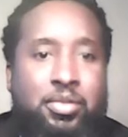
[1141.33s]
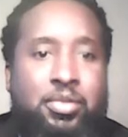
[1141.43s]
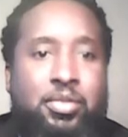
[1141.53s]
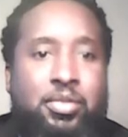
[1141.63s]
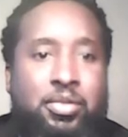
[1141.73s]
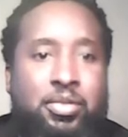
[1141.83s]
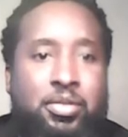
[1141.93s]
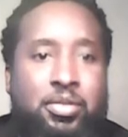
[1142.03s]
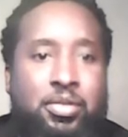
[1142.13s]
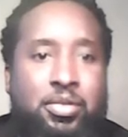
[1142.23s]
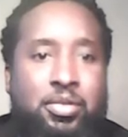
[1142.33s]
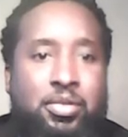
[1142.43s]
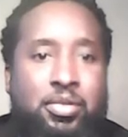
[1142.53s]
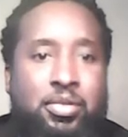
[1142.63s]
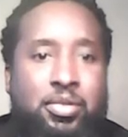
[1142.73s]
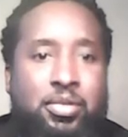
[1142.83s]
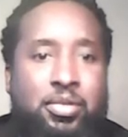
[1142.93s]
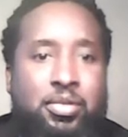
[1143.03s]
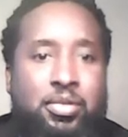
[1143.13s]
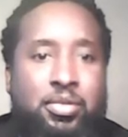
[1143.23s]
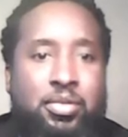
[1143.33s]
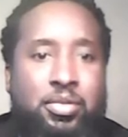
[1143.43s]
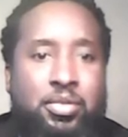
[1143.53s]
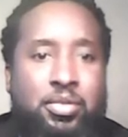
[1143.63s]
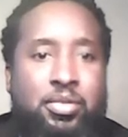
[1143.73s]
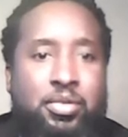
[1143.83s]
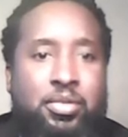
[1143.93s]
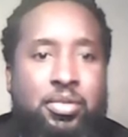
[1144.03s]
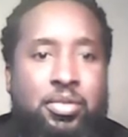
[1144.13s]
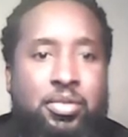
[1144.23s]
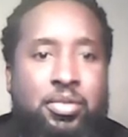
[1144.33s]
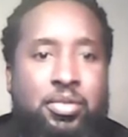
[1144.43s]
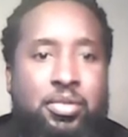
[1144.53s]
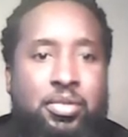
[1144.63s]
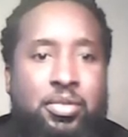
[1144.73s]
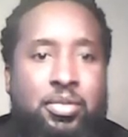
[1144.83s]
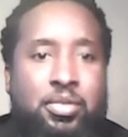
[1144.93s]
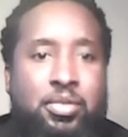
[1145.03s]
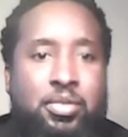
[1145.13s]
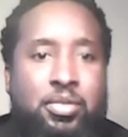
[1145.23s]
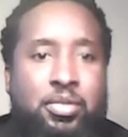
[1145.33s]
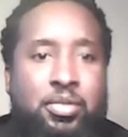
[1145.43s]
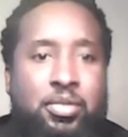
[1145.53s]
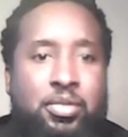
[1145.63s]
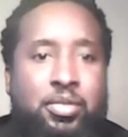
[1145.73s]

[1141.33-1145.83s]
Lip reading: (silent)